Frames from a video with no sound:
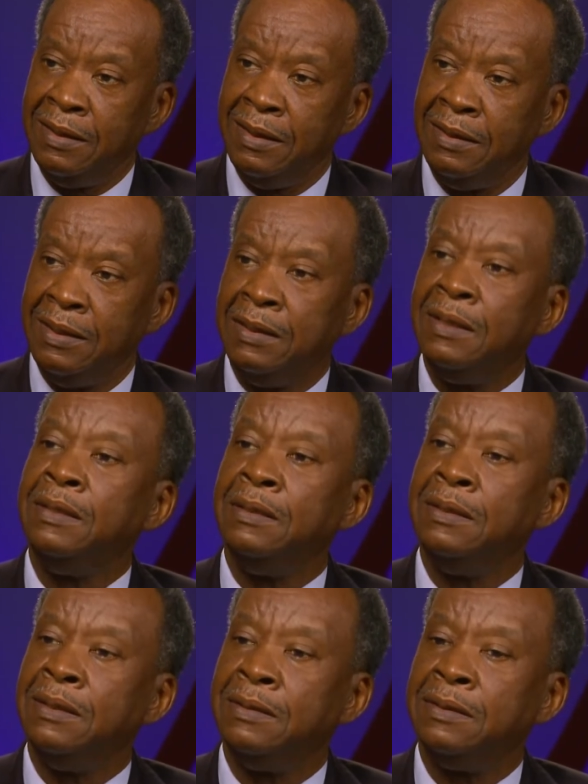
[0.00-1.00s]

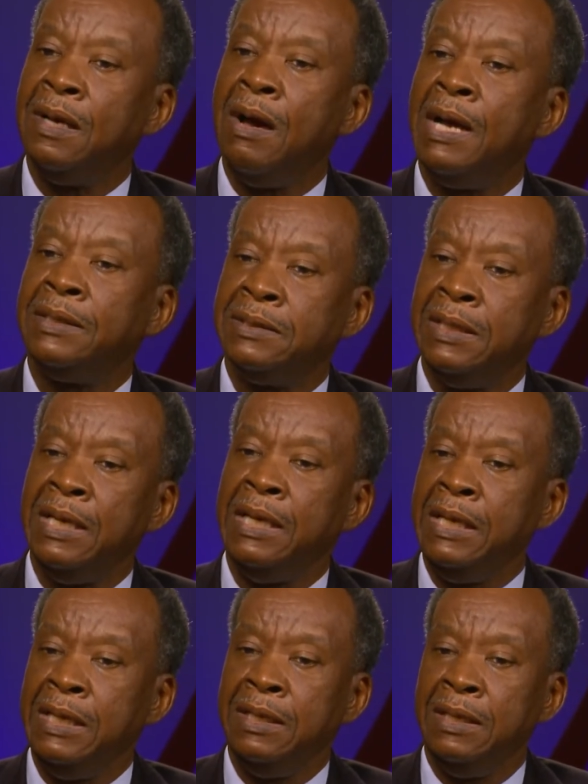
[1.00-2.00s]
And so I
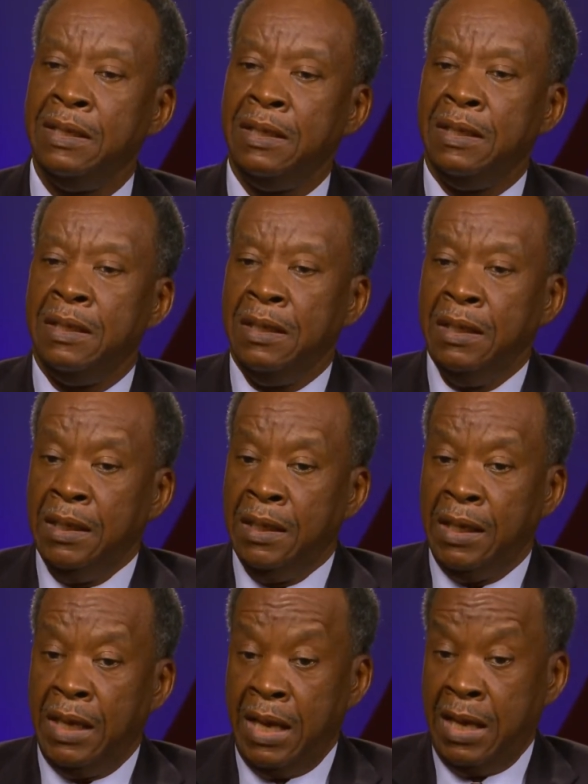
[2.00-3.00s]
stayed,
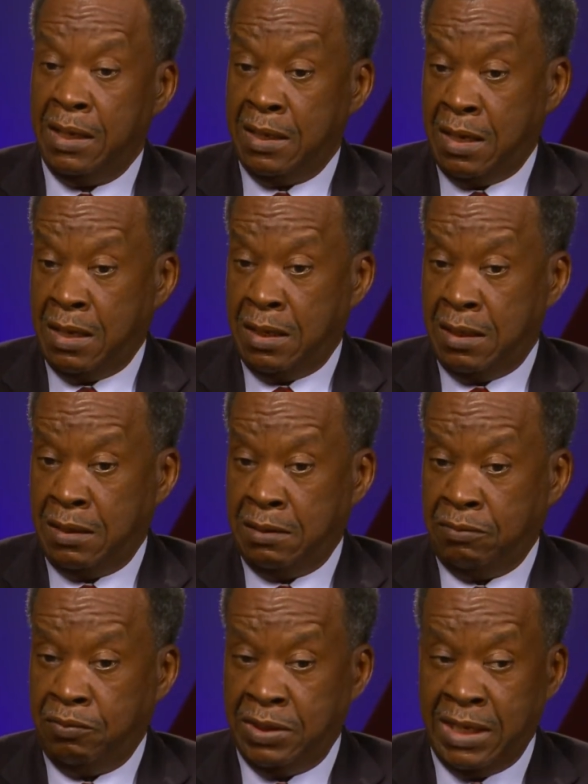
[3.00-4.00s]

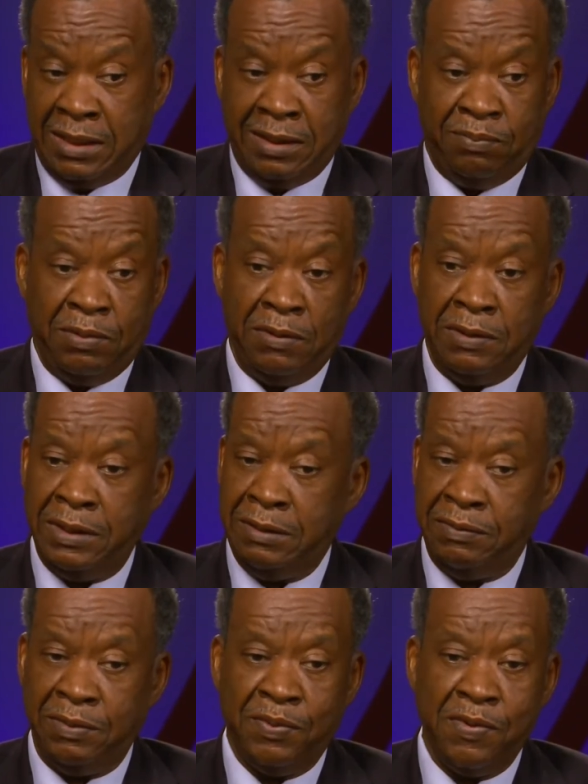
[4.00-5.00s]
and we got the police
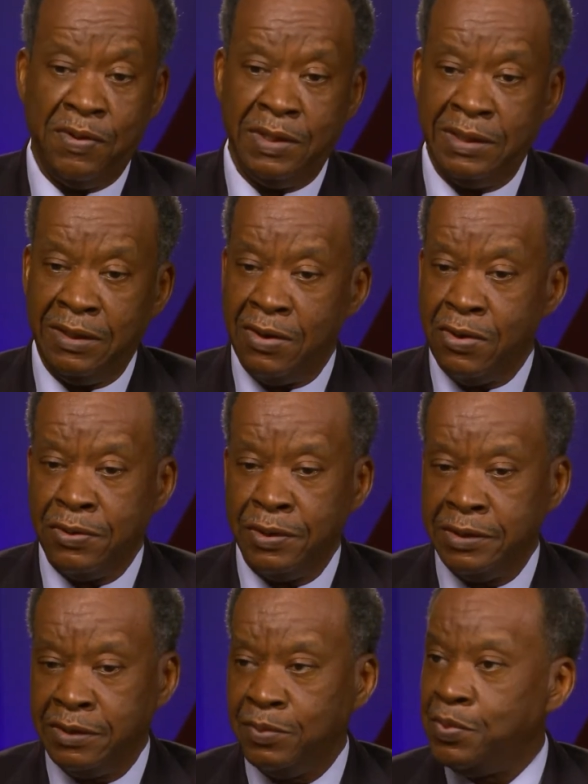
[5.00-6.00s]
report. The
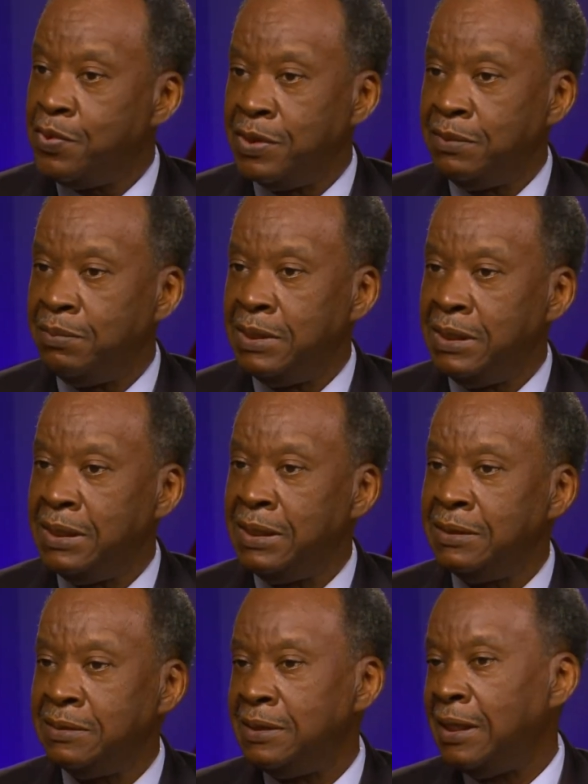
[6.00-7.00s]
owner supported me
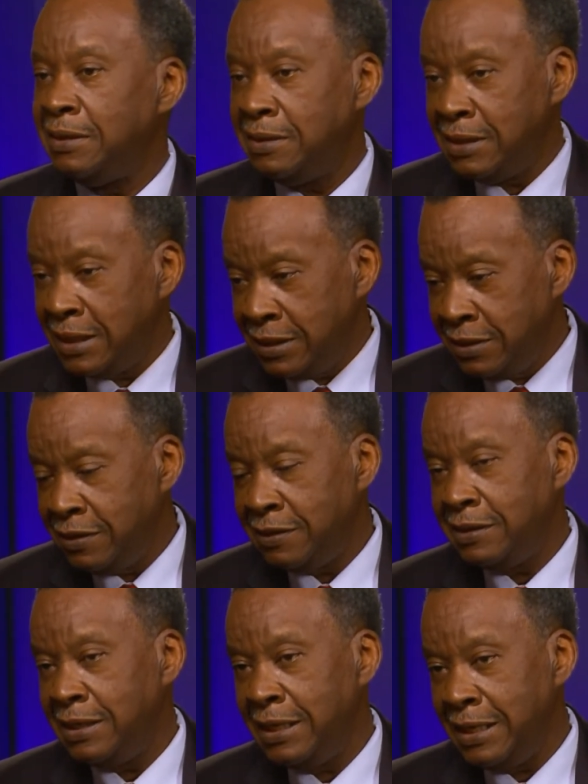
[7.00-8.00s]
and said, stay here,
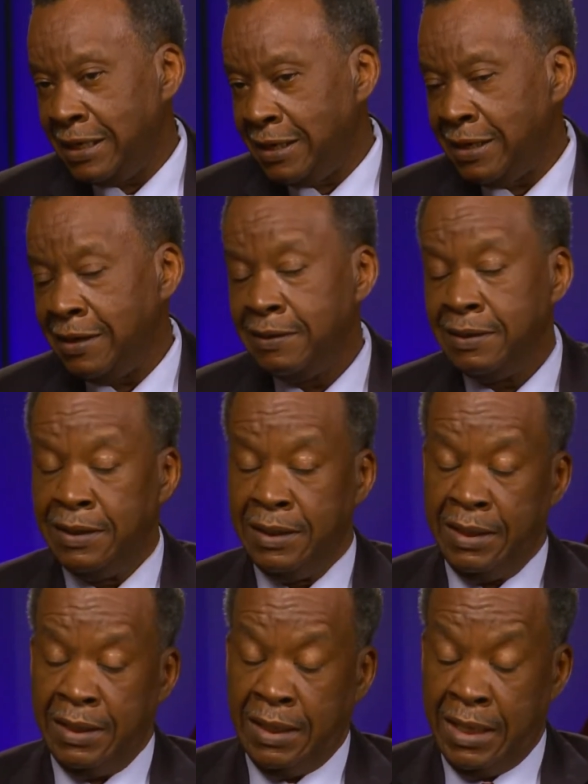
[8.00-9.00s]
stay there.
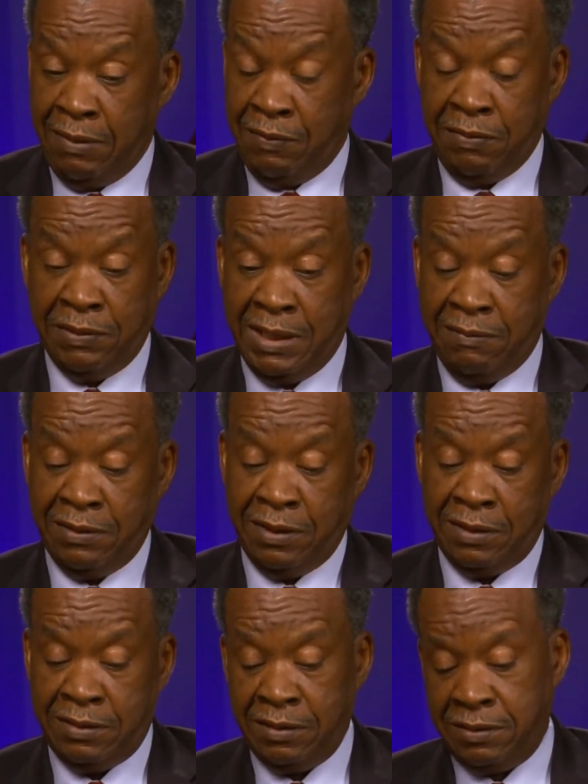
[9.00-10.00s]
And we was
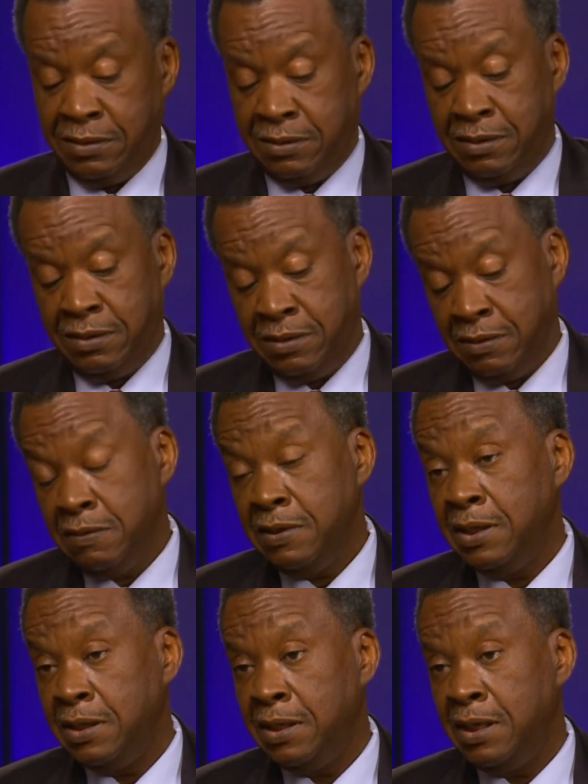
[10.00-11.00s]
able to do
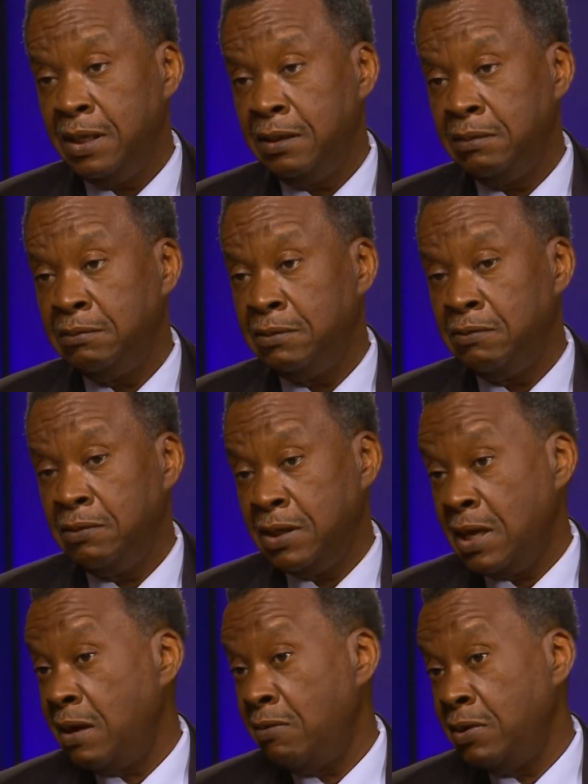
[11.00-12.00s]
it and work
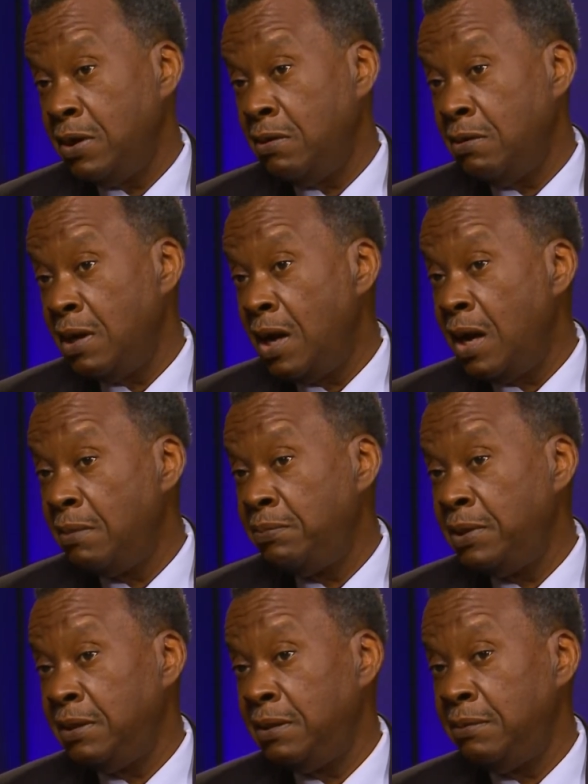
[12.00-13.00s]
our way on up.
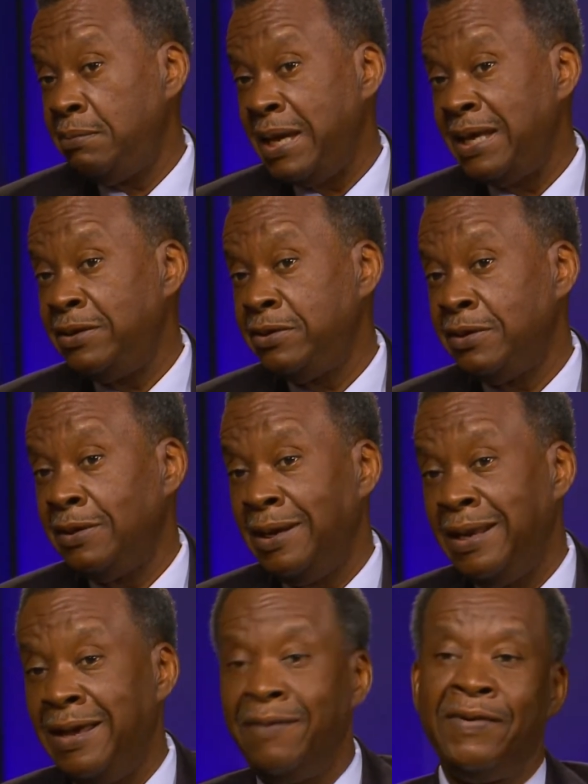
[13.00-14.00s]
And the manager
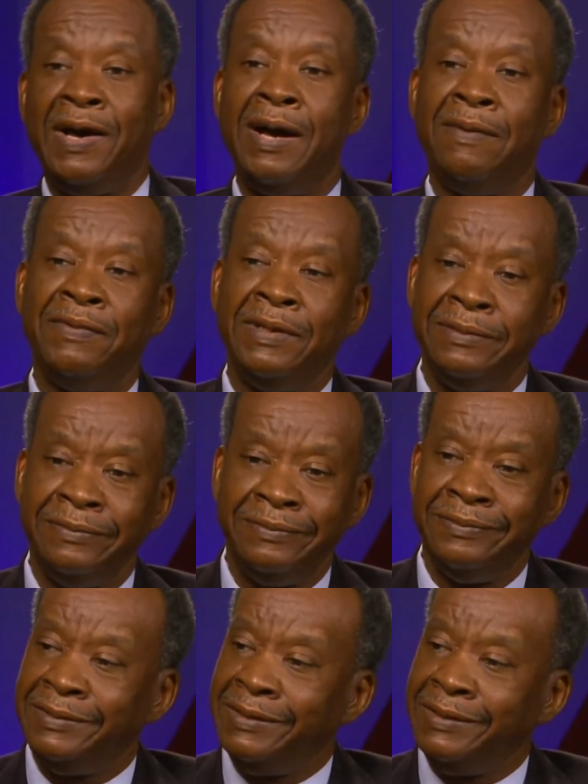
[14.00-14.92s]
left off, and